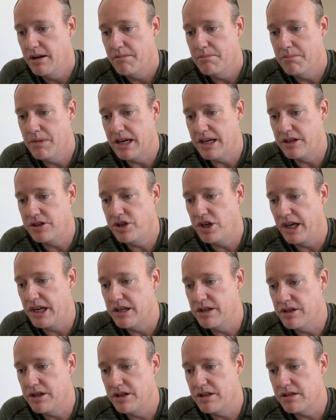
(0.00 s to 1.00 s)
make
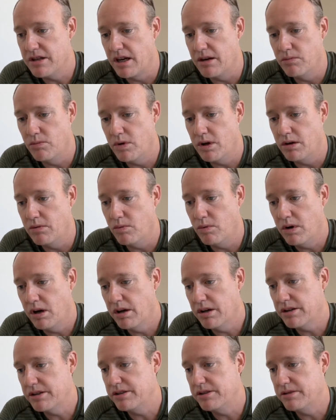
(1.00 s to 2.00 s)
changes on what
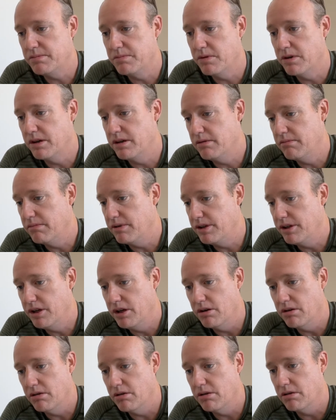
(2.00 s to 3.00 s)
works,
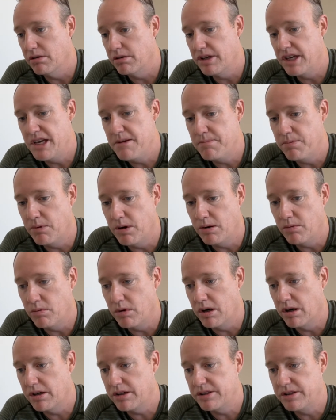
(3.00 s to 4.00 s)
or keep what
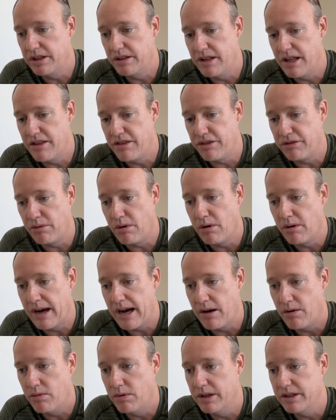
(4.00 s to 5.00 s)
works and then throw
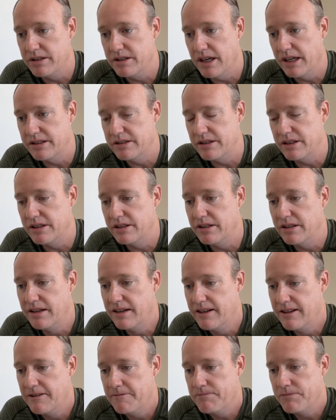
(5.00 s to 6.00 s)
out what doesn't.
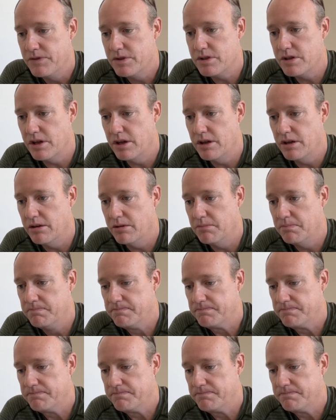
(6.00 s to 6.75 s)
So